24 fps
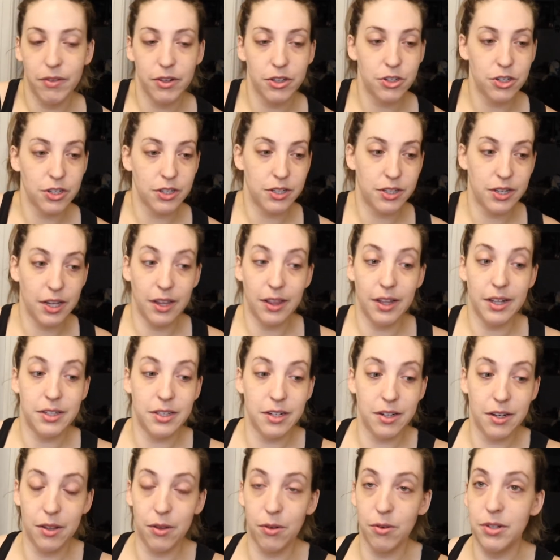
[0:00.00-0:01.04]
let's just say that's
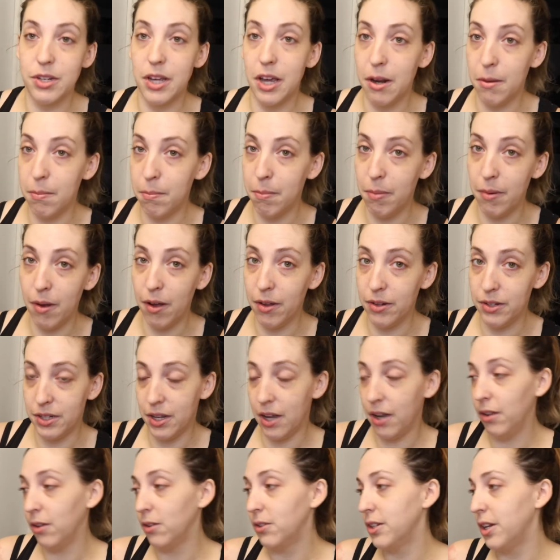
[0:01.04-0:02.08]
another $10 out
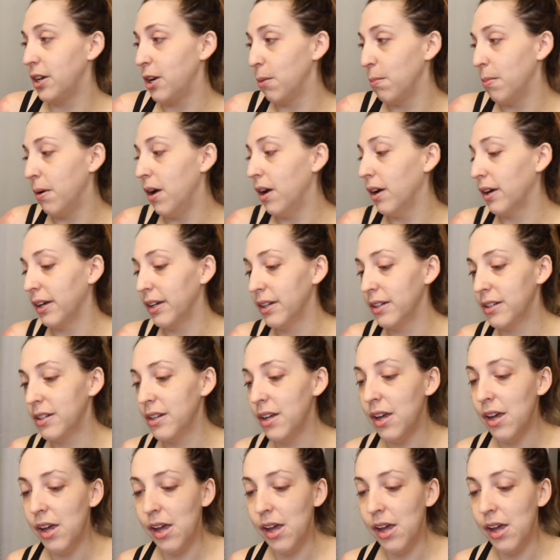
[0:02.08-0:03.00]
of your pocket.